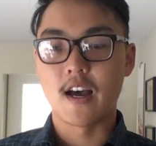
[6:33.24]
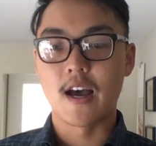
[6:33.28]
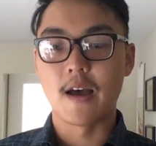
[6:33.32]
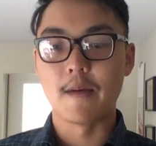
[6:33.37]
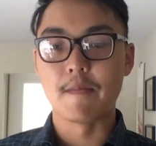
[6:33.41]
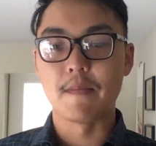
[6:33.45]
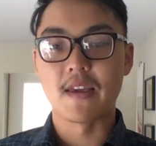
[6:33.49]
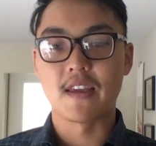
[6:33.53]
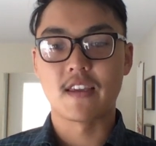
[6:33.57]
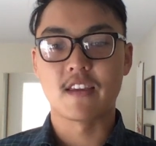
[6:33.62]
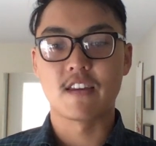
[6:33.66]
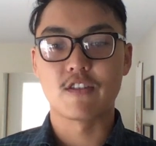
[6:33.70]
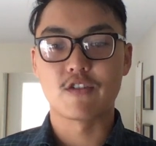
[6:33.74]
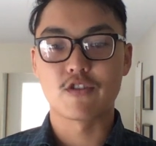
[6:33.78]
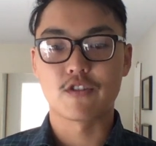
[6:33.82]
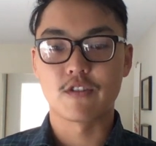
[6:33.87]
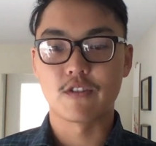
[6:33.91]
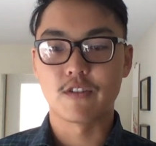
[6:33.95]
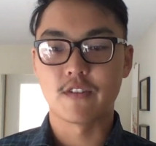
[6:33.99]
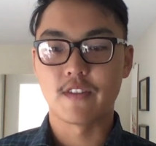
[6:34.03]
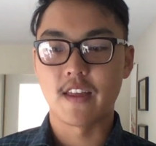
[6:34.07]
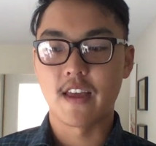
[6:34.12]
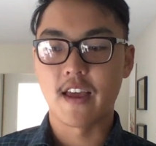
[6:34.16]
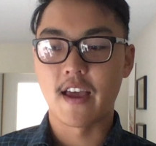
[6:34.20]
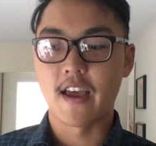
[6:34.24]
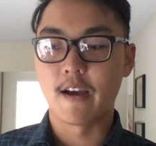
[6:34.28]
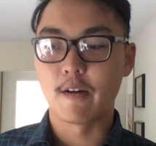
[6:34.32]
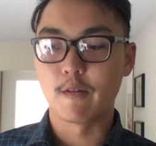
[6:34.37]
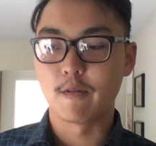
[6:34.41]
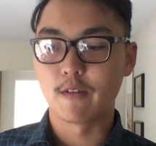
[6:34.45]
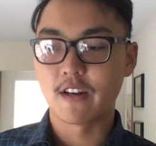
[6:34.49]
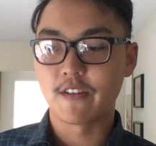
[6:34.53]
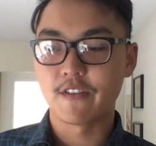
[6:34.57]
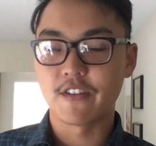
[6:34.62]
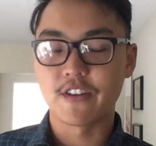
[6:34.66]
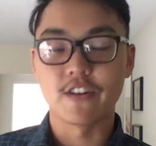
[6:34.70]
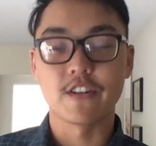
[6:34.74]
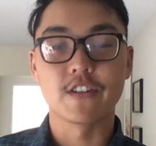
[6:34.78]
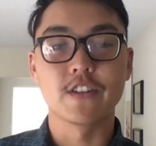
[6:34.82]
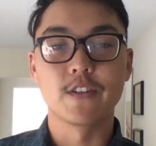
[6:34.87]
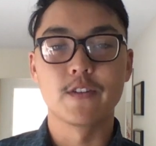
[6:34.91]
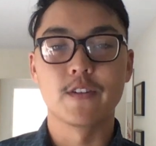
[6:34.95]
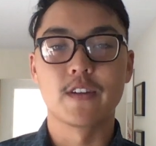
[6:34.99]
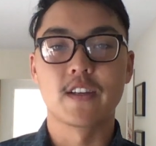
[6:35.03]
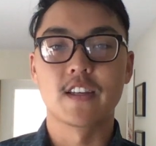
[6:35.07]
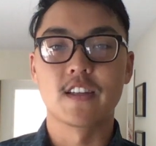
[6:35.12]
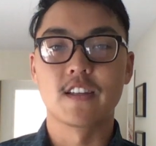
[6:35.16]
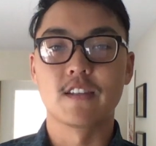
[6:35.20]
making sure that whatever you're
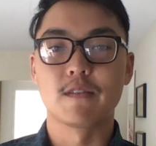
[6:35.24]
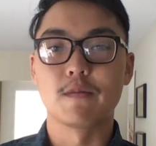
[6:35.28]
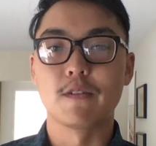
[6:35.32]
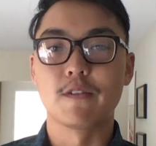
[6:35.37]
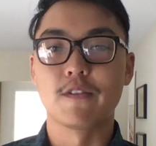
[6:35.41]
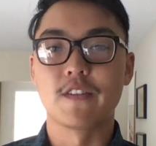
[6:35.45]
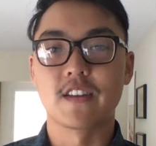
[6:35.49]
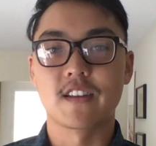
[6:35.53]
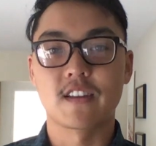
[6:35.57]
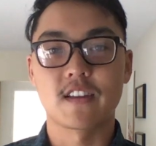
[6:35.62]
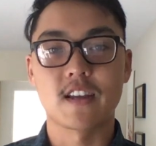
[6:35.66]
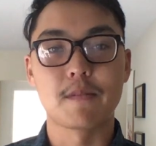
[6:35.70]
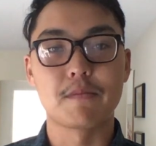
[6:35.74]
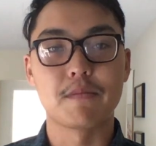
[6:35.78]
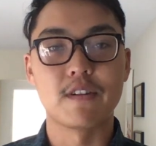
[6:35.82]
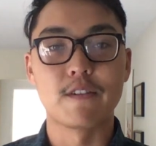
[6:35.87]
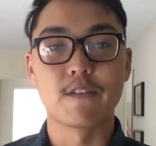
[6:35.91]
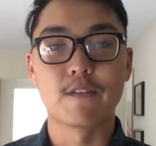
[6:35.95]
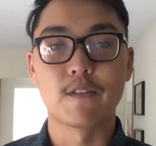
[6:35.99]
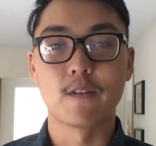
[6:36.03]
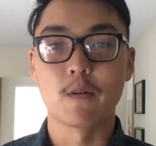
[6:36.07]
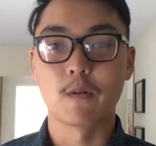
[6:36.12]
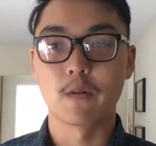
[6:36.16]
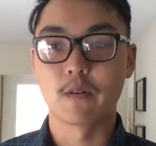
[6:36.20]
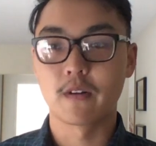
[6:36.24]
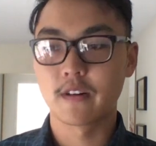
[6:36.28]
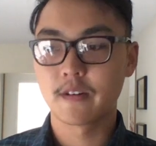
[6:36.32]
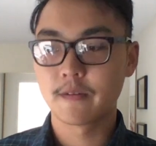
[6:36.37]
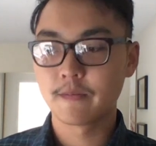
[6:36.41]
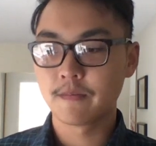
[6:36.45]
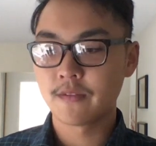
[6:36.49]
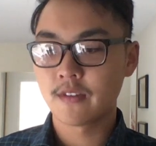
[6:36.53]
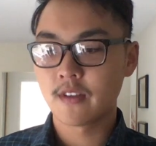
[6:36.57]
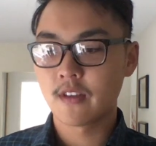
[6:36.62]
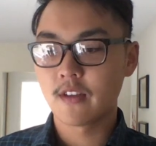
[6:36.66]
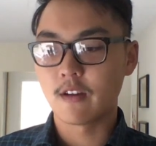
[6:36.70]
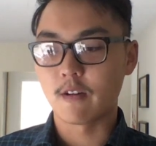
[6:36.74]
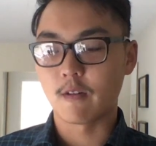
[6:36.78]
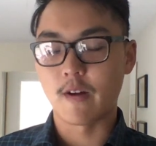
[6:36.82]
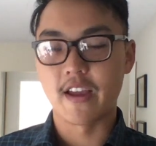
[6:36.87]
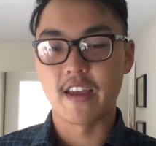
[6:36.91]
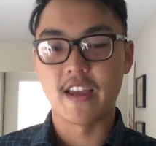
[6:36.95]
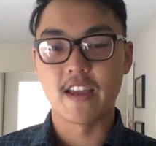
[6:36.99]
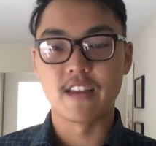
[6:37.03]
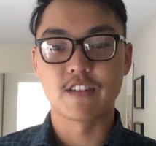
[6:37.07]
doing is moving the company forward, right?